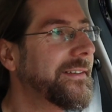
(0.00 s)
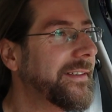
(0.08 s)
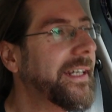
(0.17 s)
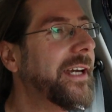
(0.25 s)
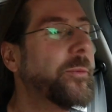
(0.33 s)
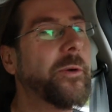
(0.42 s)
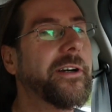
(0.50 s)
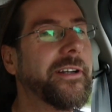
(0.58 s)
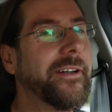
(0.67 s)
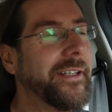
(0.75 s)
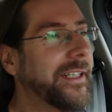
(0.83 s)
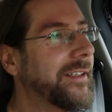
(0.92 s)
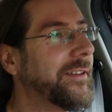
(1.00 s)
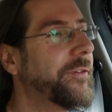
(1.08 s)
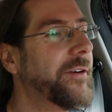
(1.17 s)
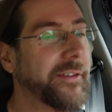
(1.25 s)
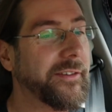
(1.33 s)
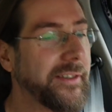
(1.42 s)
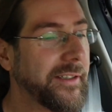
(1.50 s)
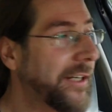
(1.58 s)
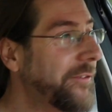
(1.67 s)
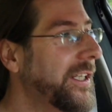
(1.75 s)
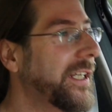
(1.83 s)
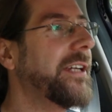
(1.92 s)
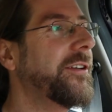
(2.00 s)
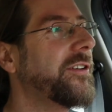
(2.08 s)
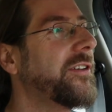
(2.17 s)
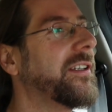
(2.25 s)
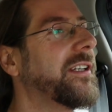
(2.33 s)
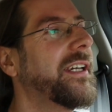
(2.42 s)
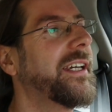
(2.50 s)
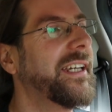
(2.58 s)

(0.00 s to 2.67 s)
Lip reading: They can work on it. First, navigation.